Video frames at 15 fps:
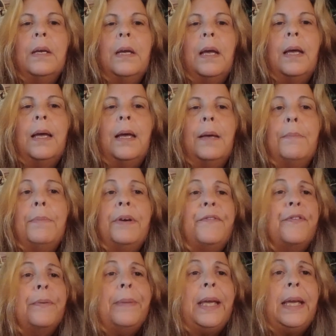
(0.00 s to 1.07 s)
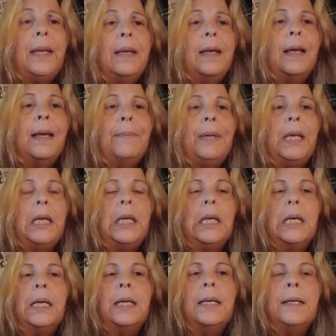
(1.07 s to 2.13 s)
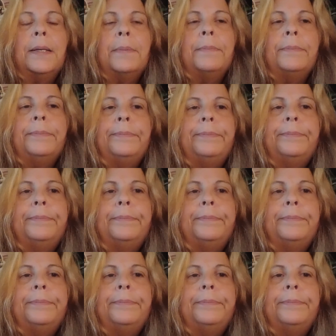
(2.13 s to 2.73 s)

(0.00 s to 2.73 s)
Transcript: But for me, I mean, a